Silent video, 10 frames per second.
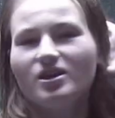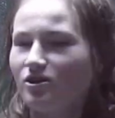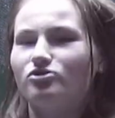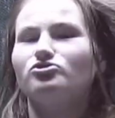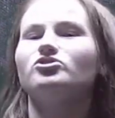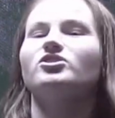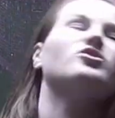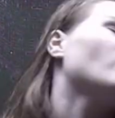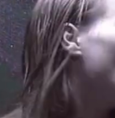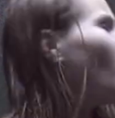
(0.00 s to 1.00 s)

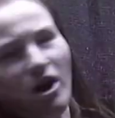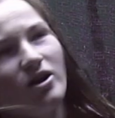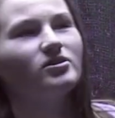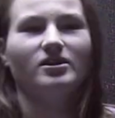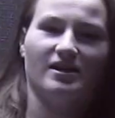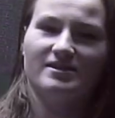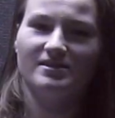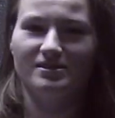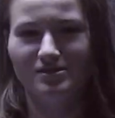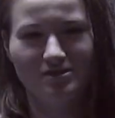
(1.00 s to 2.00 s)
Illustrator, all kinds
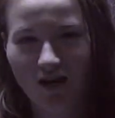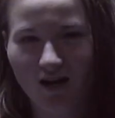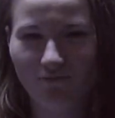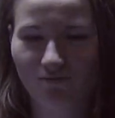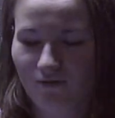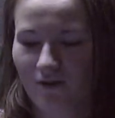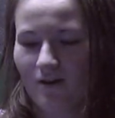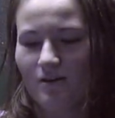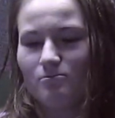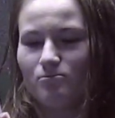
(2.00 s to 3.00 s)
of stuff
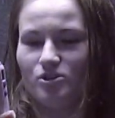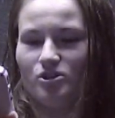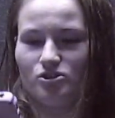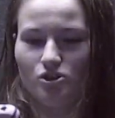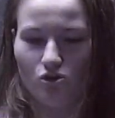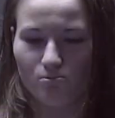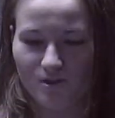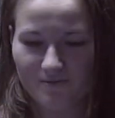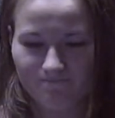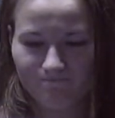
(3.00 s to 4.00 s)
with
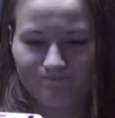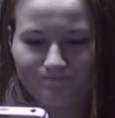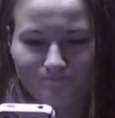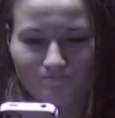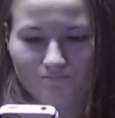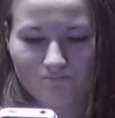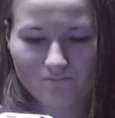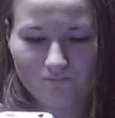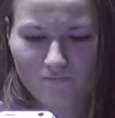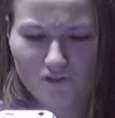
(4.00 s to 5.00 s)
Adobe.
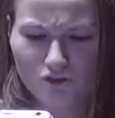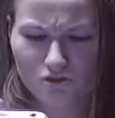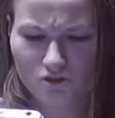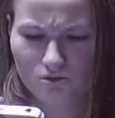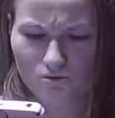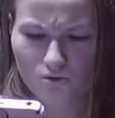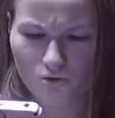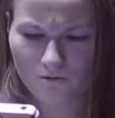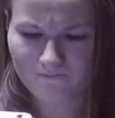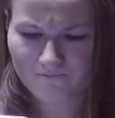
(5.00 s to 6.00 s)
It looks so
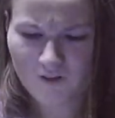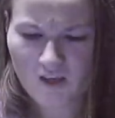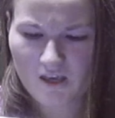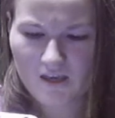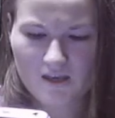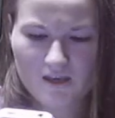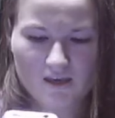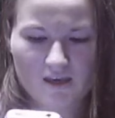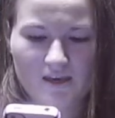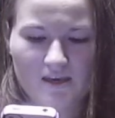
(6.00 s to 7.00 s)
cool.
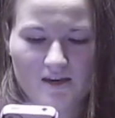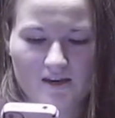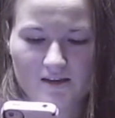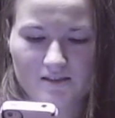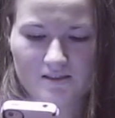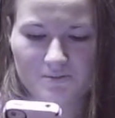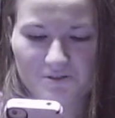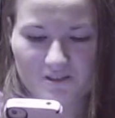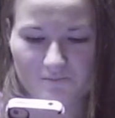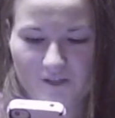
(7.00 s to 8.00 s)
And
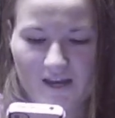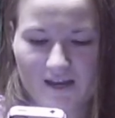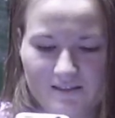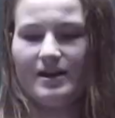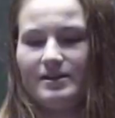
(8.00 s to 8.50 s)
speaking of that,